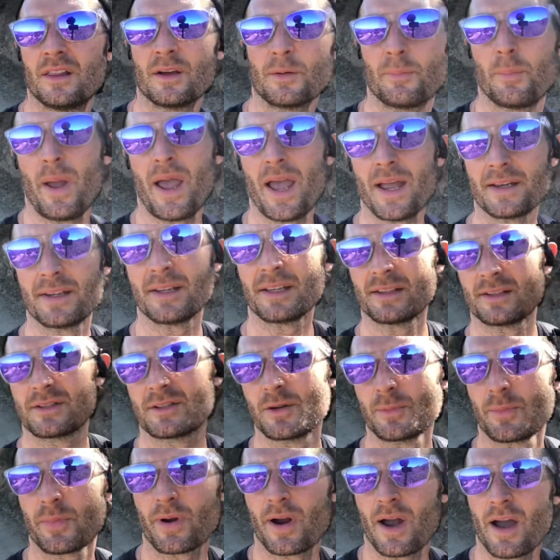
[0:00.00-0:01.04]
panting
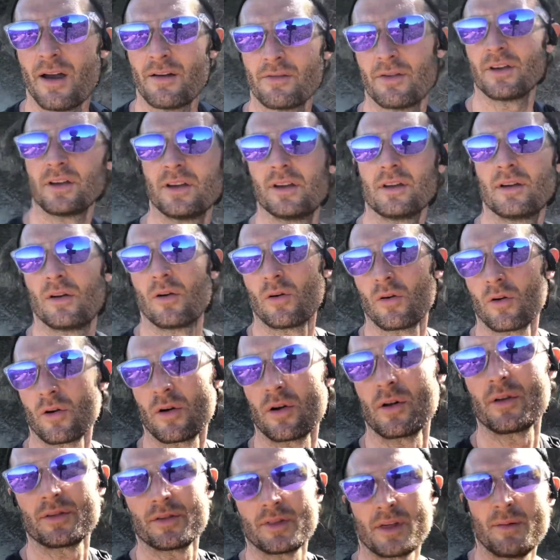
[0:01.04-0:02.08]
super heavy, or
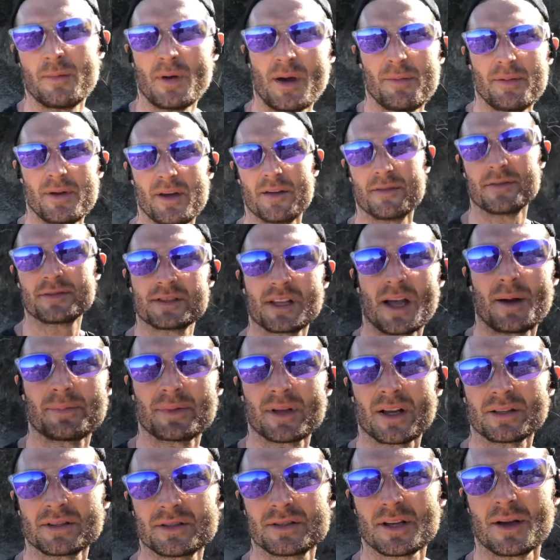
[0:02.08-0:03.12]
they maybe have stepped
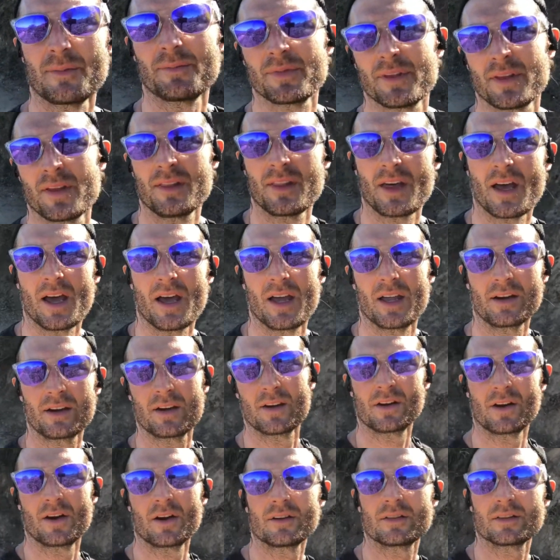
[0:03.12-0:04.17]
on something that
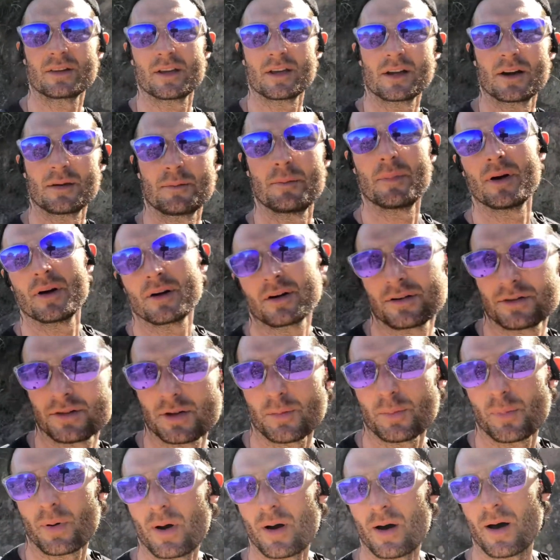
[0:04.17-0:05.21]
could hurt them, hurt their
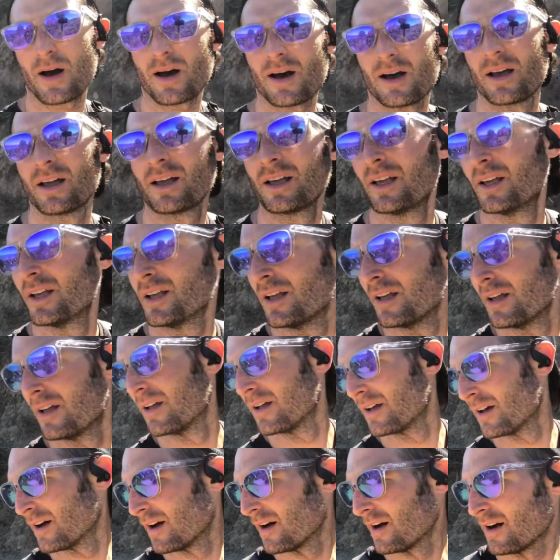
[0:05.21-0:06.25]
paw,
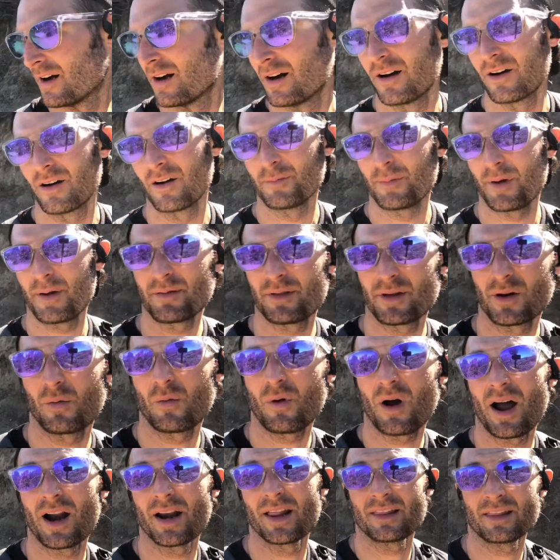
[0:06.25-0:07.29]
or maybe they're
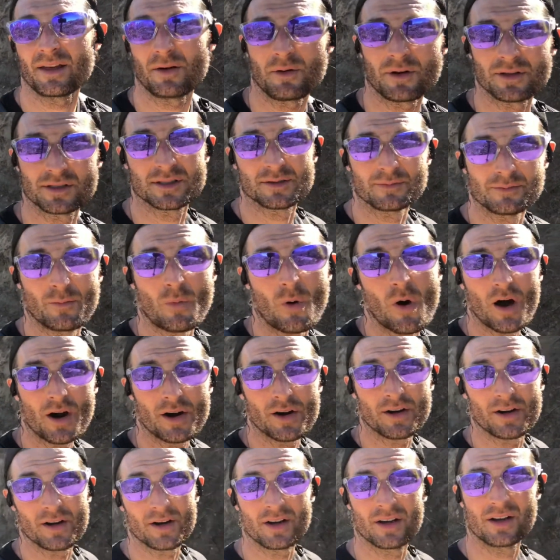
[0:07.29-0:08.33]
whining, they want some
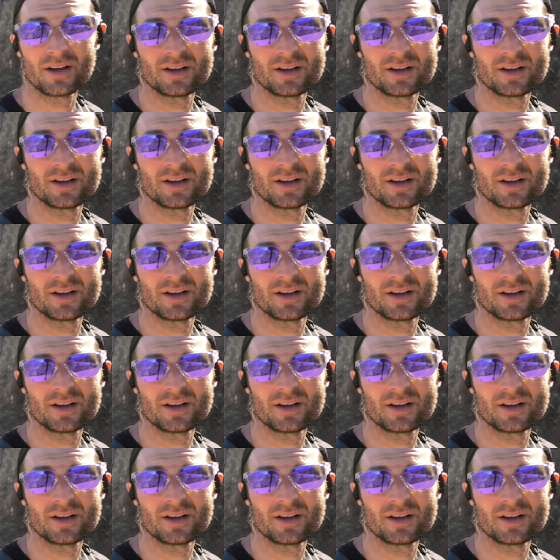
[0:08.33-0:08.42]
water.